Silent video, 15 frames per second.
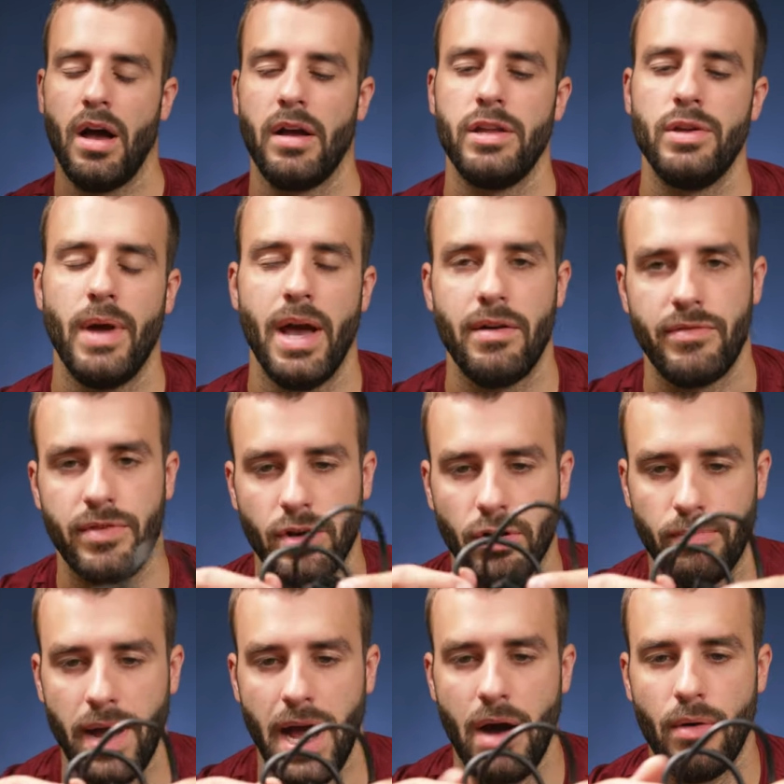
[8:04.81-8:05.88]
You have your
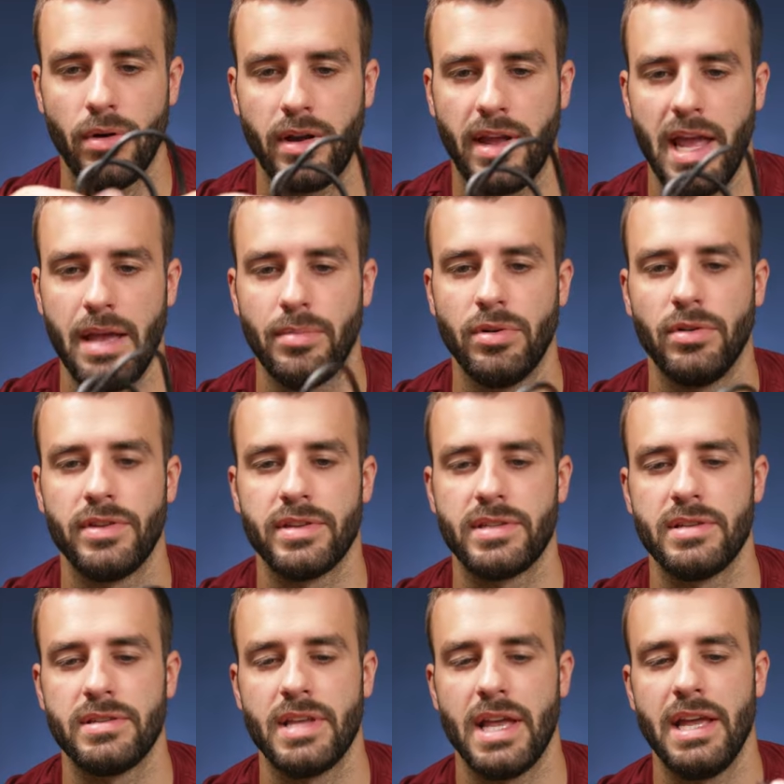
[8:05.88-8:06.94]
power cable. This
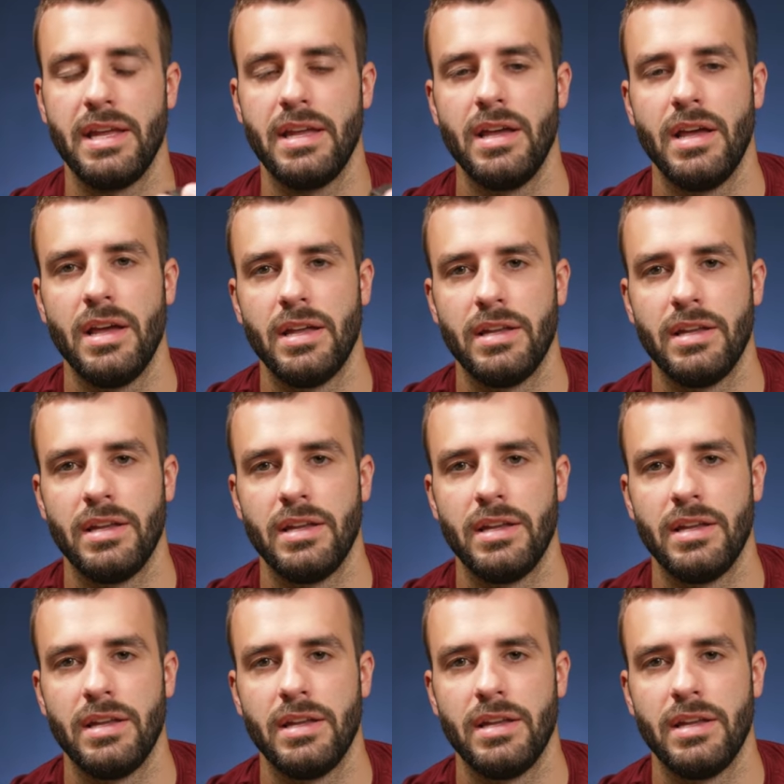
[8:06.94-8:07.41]
is a